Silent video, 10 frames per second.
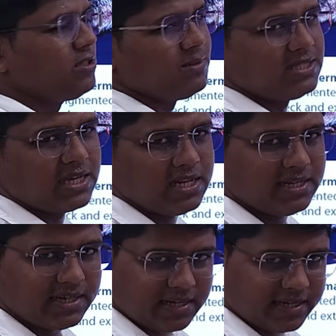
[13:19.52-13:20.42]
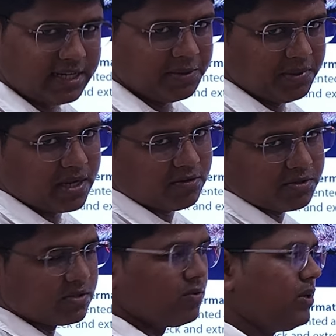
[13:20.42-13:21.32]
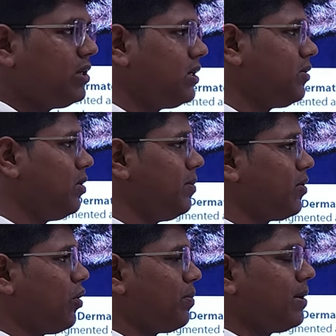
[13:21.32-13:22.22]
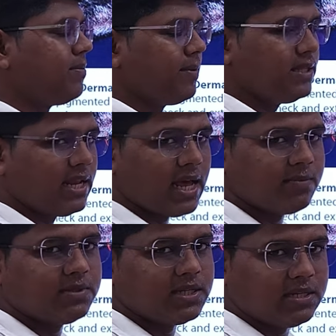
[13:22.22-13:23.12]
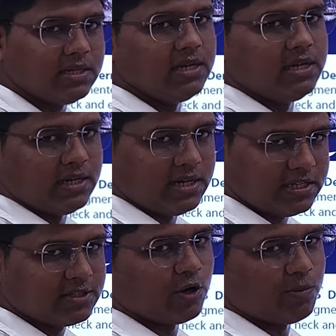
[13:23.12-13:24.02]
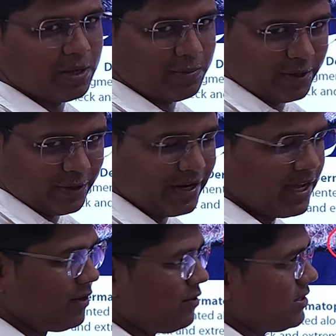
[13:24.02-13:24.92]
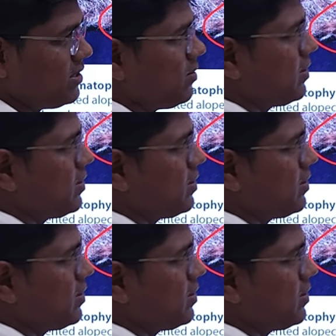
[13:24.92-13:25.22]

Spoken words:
is basically a tentative diagnosis. When it will be confirmed by the lab, then it is confirmatory diagnosis.